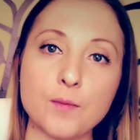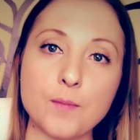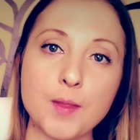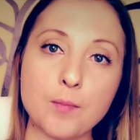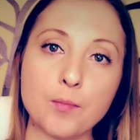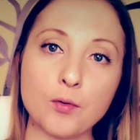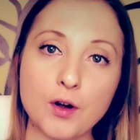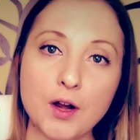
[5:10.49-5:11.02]
from
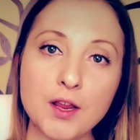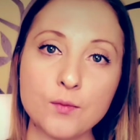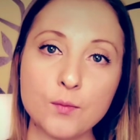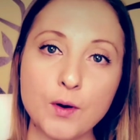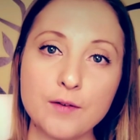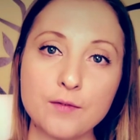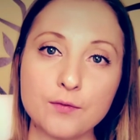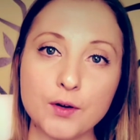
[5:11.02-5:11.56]
the
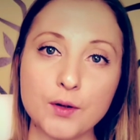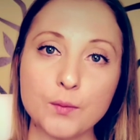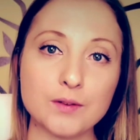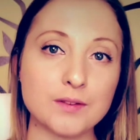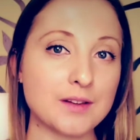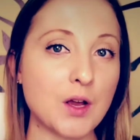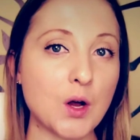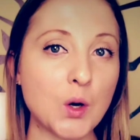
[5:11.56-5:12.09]
brain wave
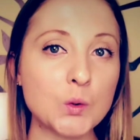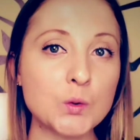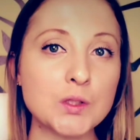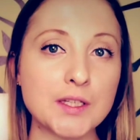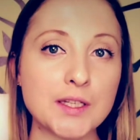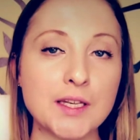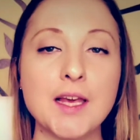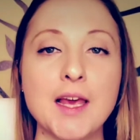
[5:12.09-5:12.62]
frequency
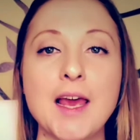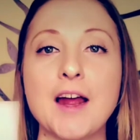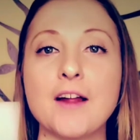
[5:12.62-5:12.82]
only,